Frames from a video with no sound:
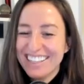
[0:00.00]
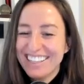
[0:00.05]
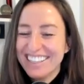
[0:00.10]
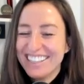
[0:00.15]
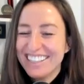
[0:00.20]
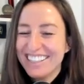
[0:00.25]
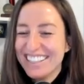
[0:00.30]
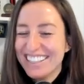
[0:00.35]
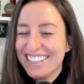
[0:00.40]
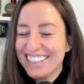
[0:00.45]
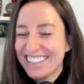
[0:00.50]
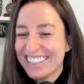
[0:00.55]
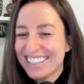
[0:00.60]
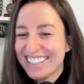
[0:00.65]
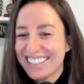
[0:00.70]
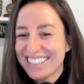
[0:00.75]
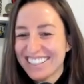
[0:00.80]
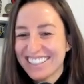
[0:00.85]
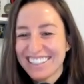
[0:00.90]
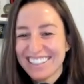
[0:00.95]

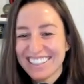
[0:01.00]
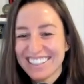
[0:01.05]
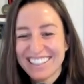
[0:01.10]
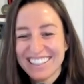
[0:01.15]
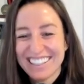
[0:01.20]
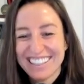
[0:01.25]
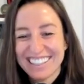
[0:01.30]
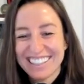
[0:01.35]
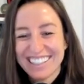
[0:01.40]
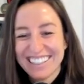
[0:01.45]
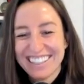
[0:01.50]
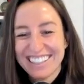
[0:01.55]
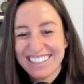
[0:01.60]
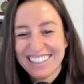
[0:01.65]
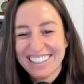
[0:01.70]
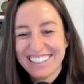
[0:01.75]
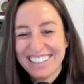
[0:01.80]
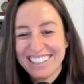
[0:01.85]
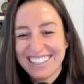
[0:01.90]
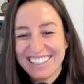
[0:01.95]

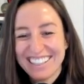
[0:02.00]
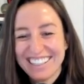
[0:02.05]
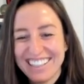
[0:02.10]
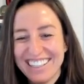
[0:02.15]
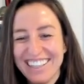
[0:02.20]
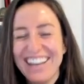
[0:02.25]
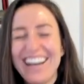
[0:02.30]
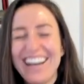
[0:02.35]
The person shown says nothing.